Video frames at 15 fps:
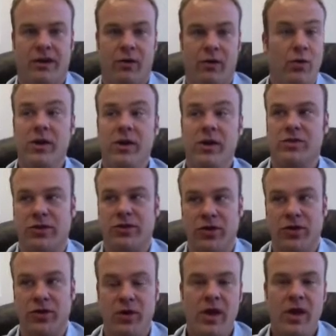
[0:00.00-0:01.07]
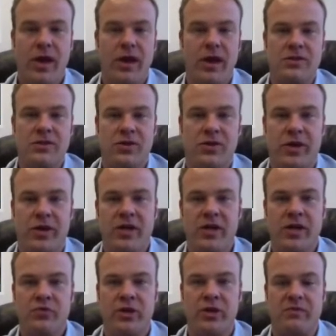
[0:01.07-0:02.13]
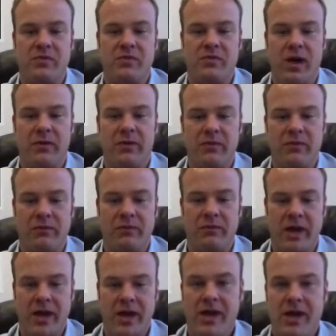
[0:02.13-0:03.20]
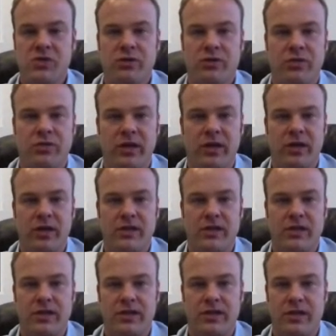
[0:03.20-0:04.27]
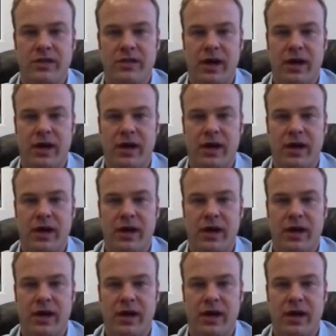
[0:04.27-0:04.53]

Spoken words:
a week or two. And so I guess what my ask would be is that